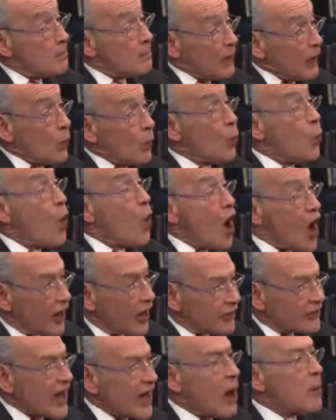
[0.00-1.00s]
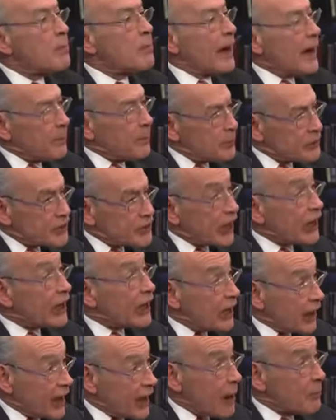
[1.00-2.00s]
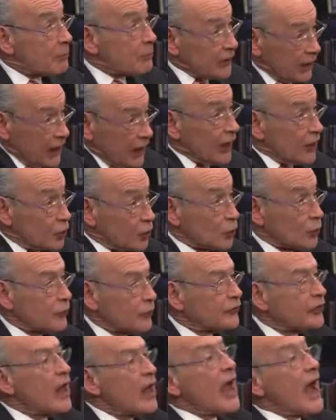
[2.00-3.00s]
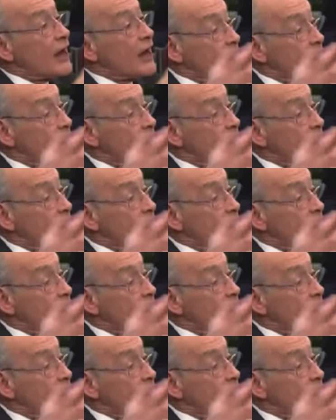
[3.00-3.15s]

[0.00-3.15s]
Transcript: be worked out by a particular company like yours